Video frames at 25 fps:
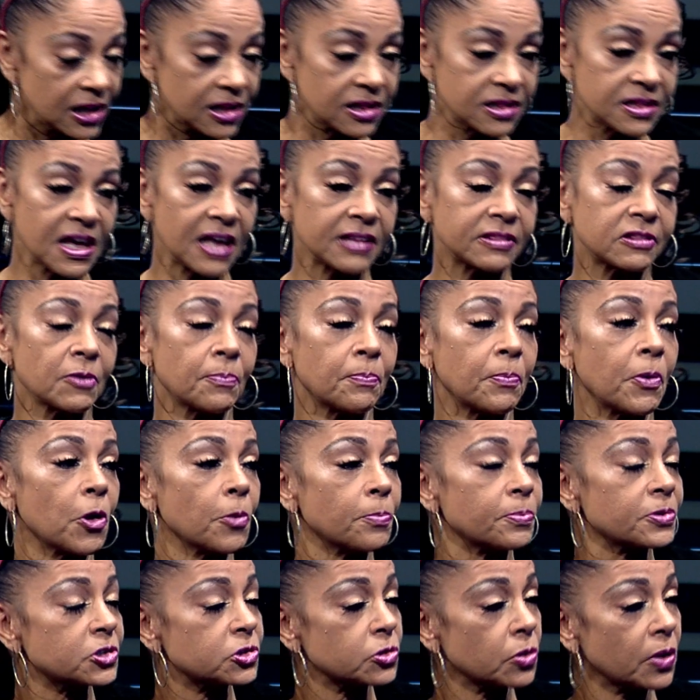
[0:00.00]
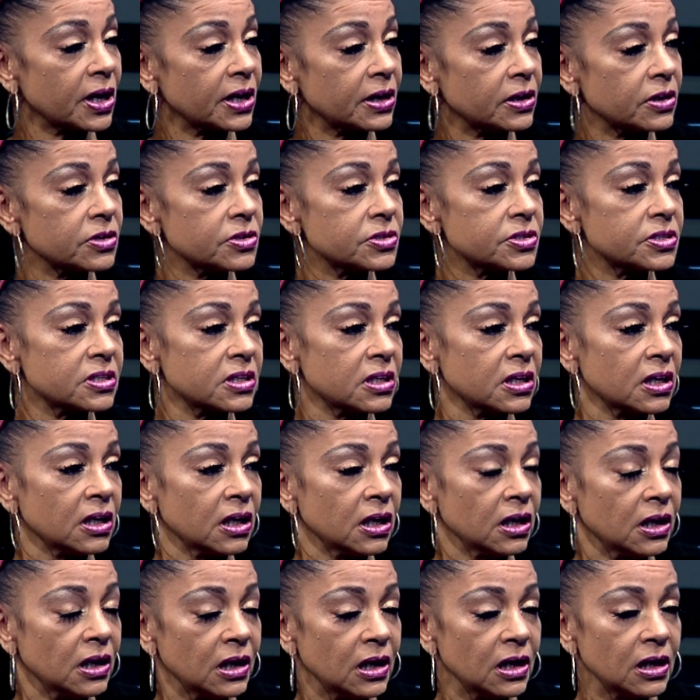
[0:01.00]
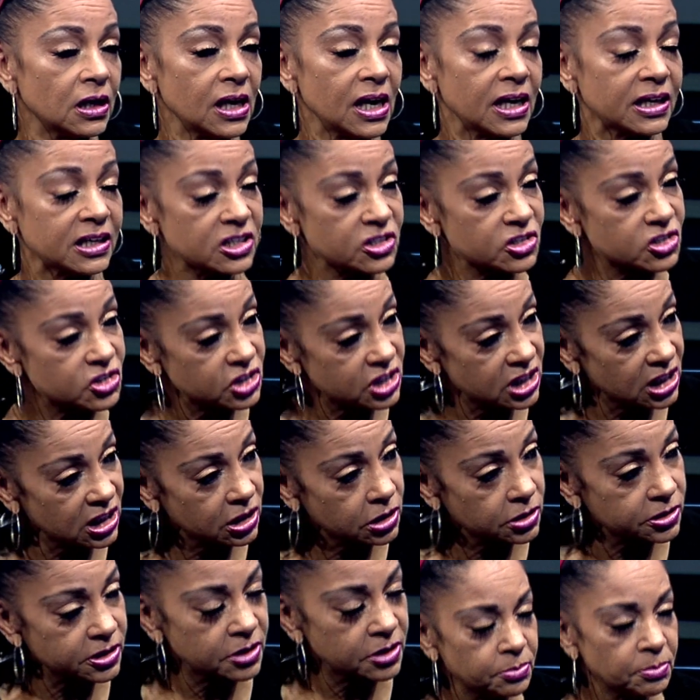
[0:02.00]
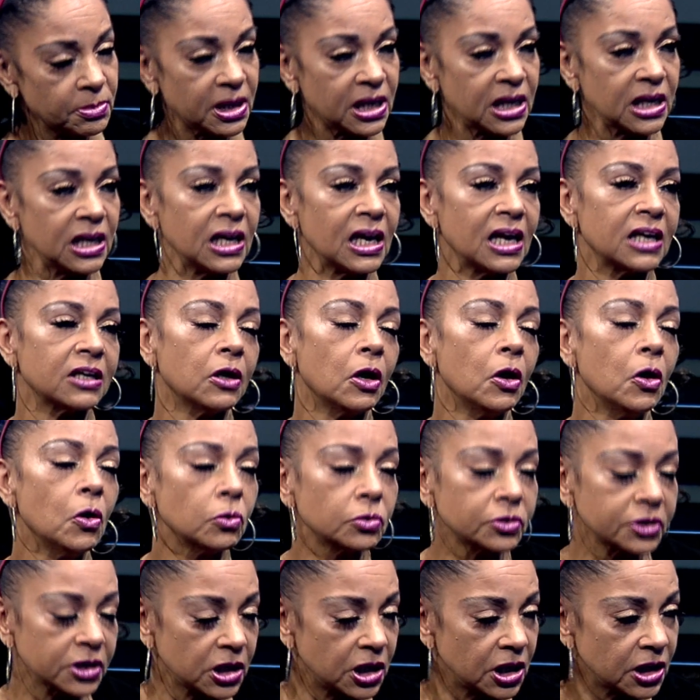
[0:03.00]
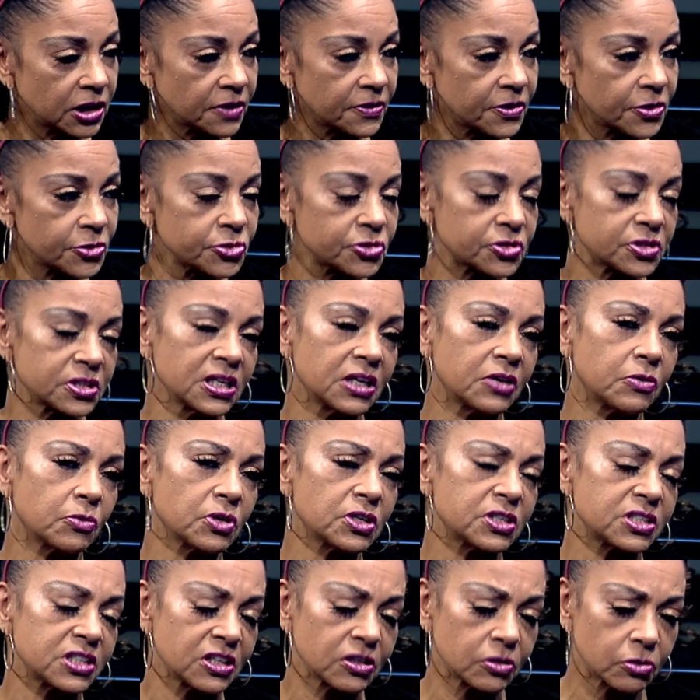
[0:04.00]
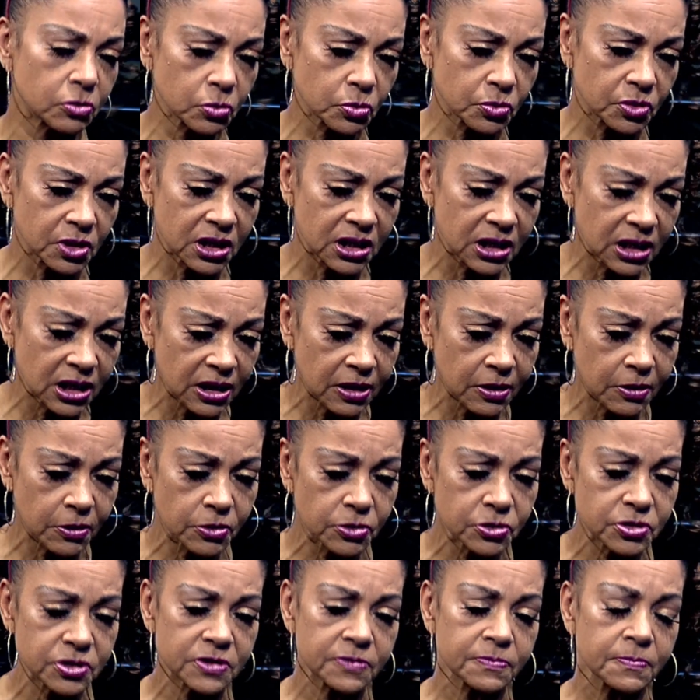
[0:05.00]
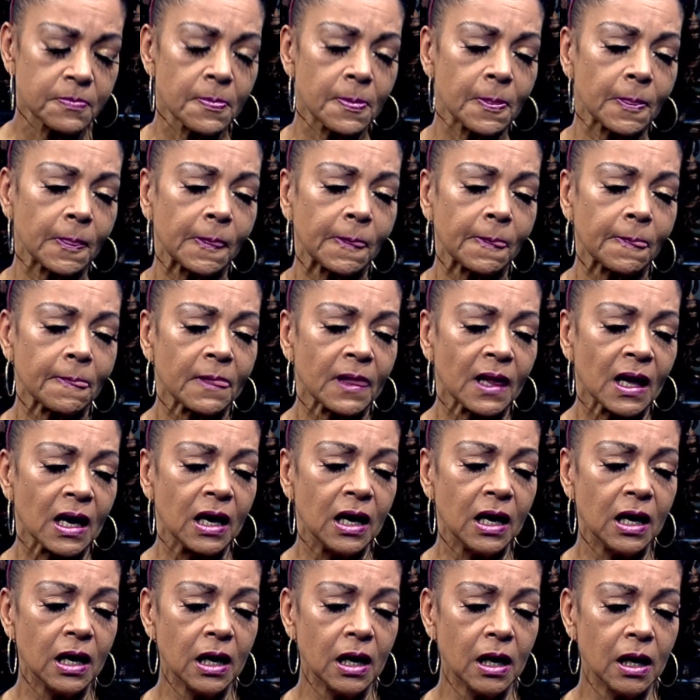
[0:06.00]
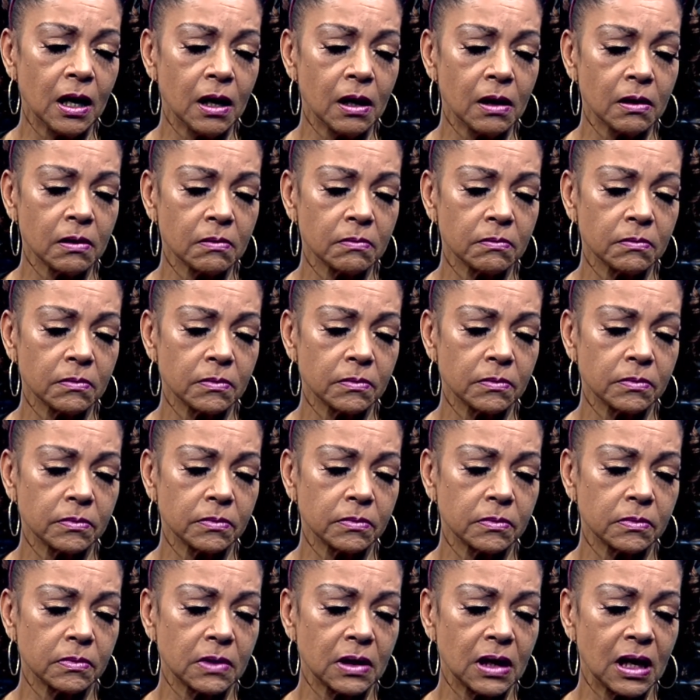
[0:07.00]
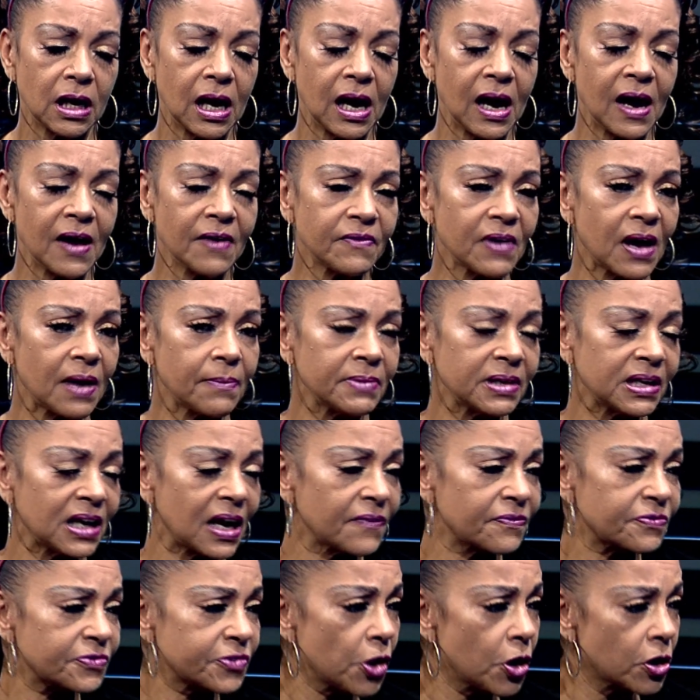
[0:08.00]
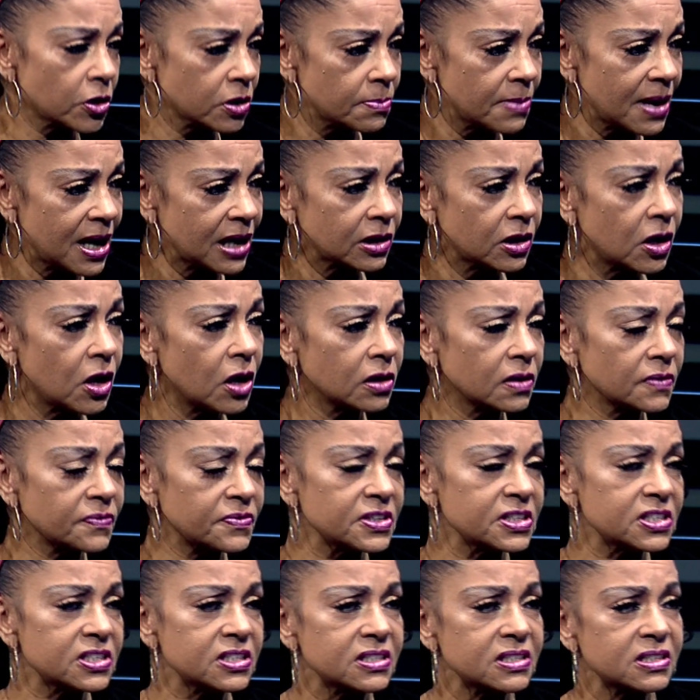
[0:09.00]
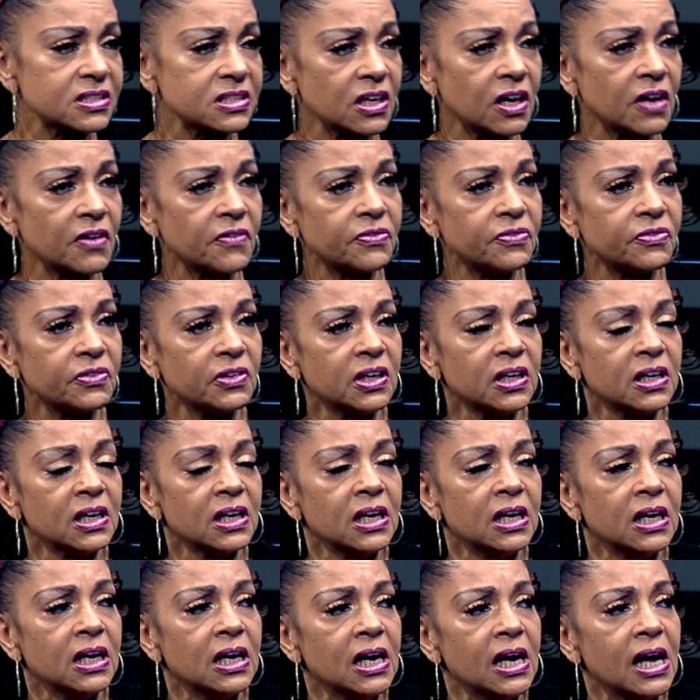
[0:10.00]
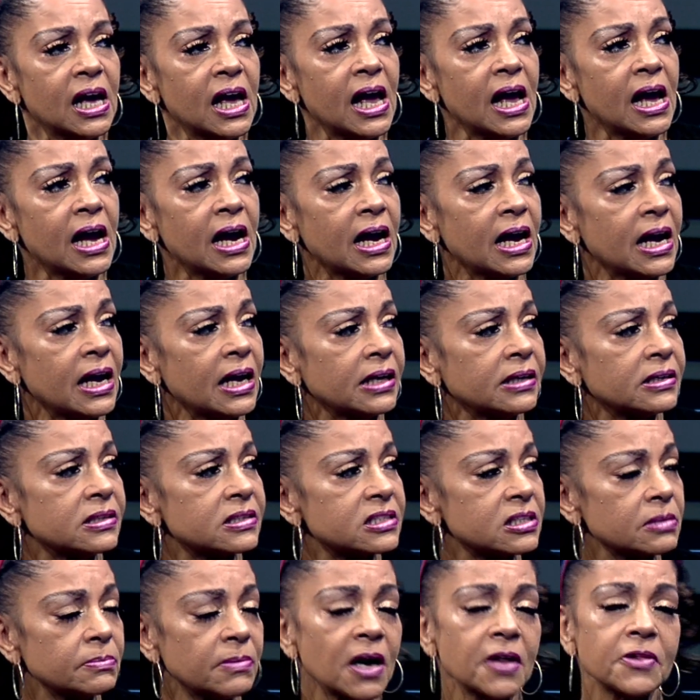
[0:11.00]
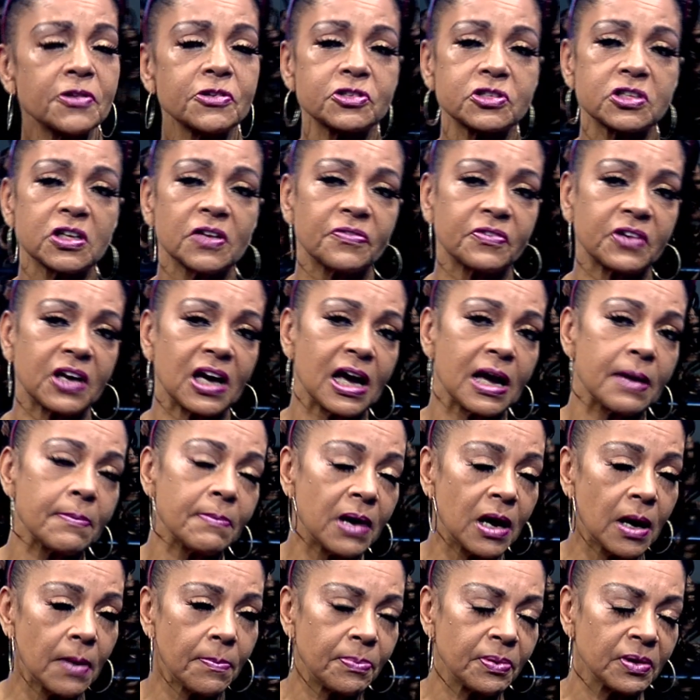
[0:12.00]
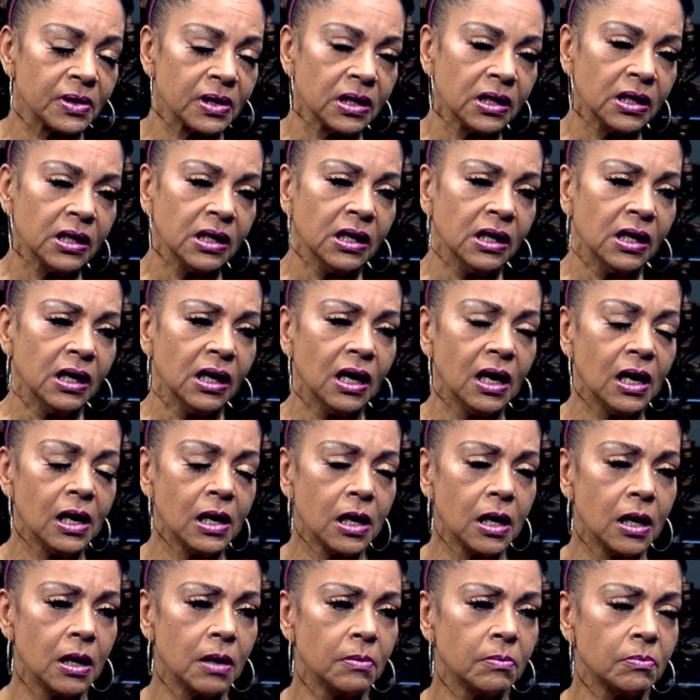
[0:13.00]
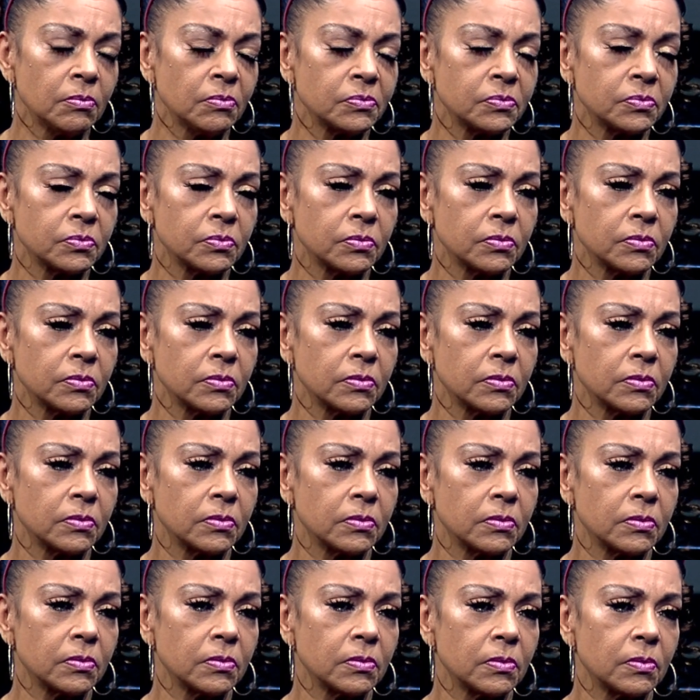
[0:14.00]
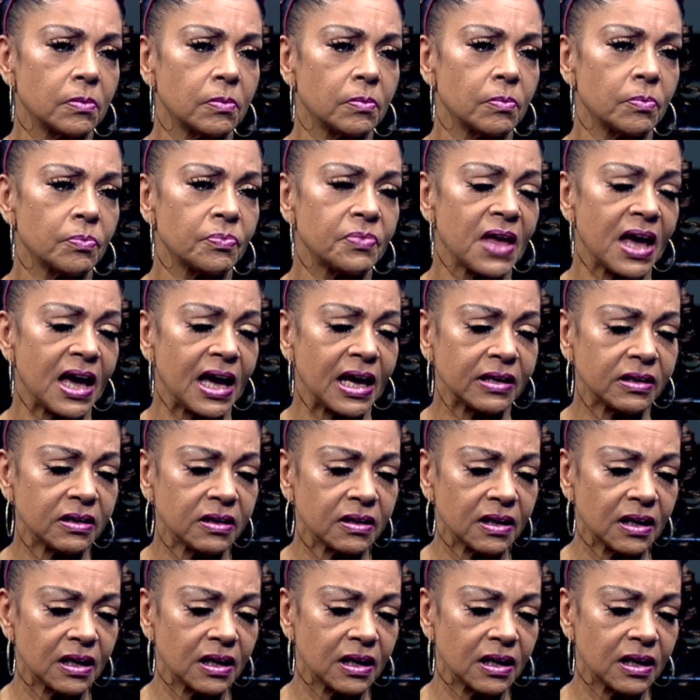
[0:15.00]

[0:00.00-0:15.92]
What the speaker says: that the perpetrators had instilled me, and holding on to those secrets. And through the years, I mean, I've thought about all of this stuff, and some other stuff came up that